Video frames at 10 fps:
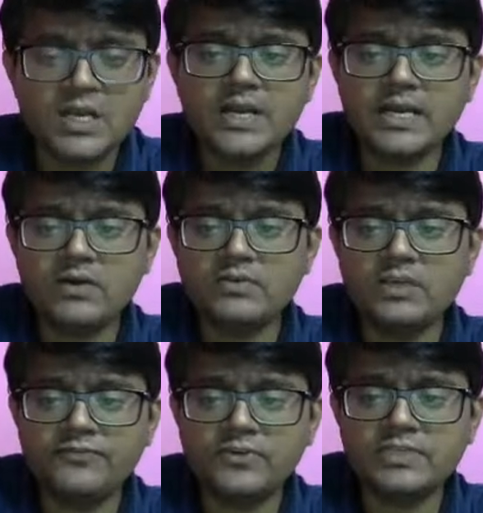Now
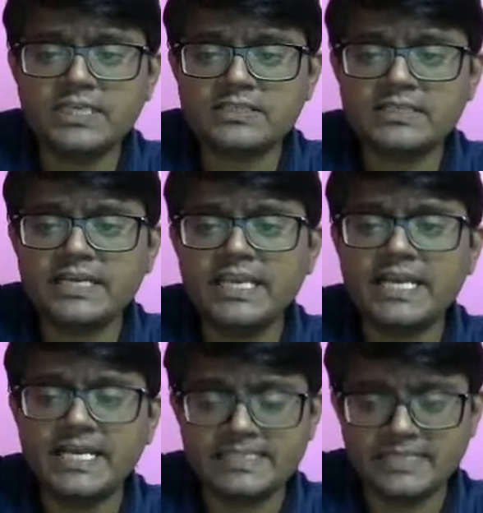if you just
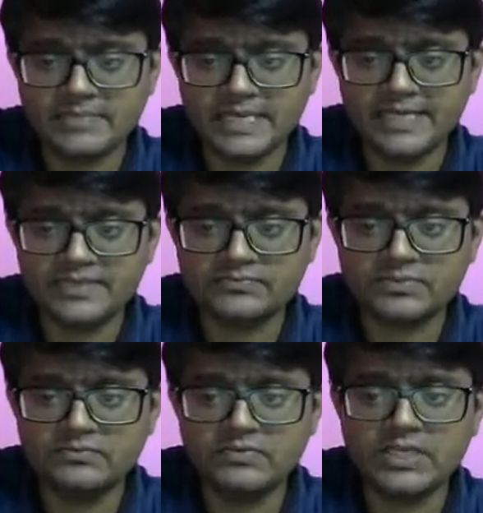rearrange them, right,
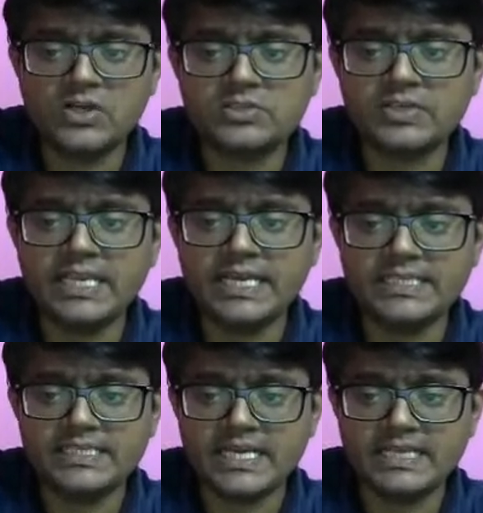we can also
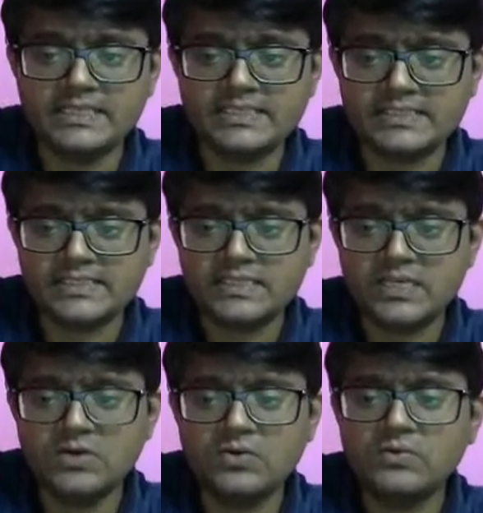rearrange it like this.
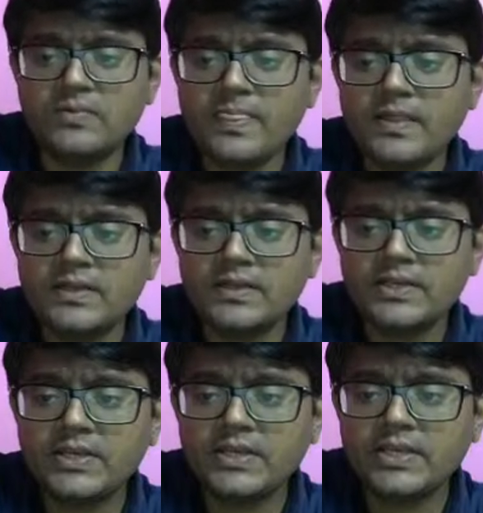How?
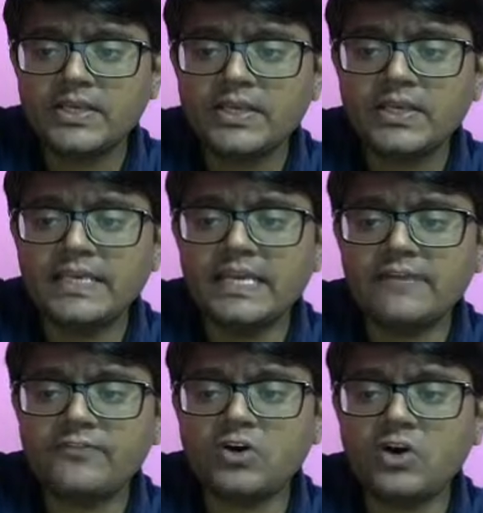
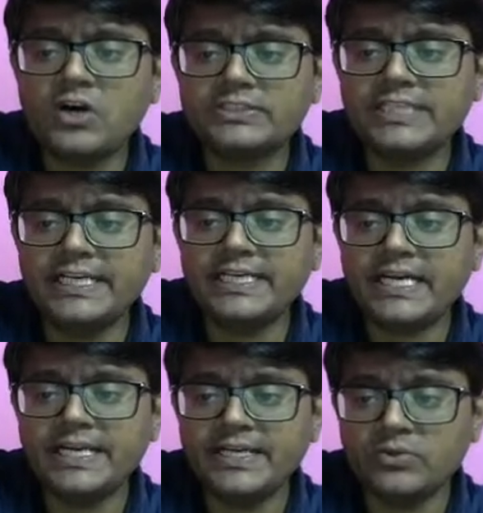F cos
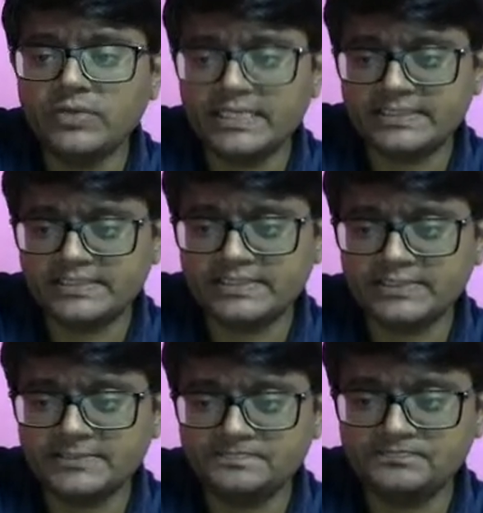theta into S
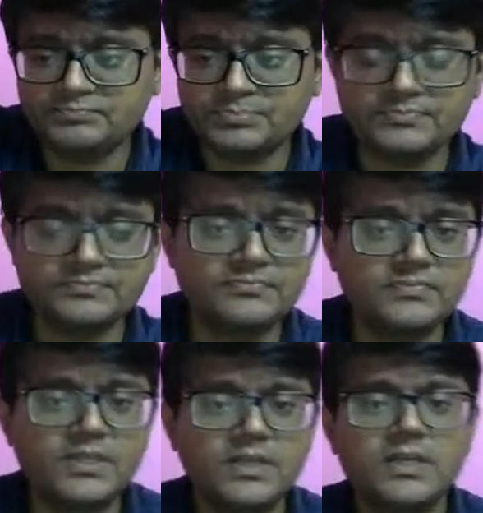
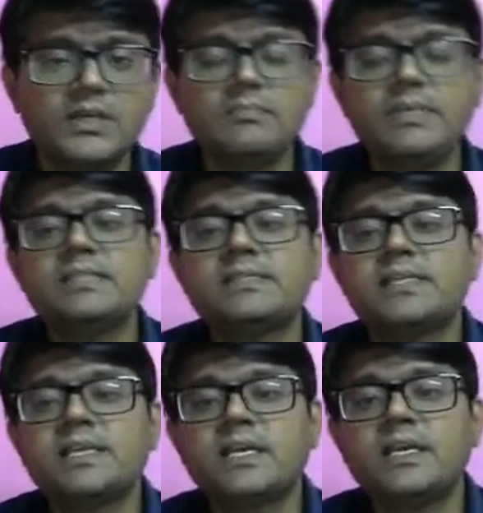means
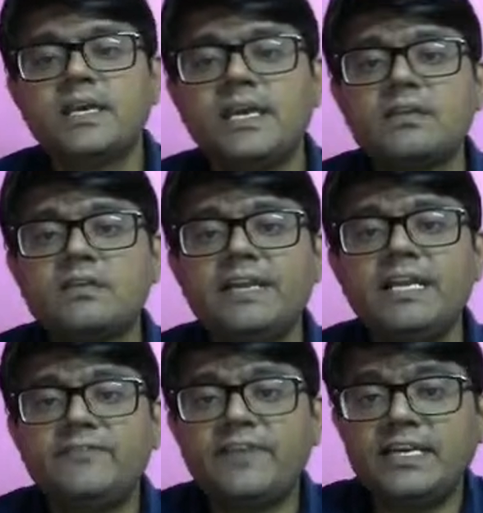either we
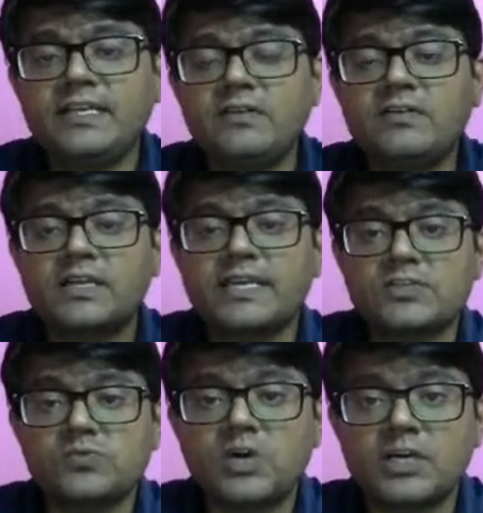define the work
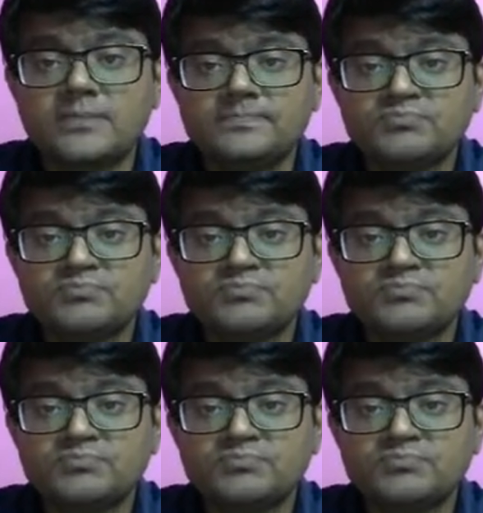as what?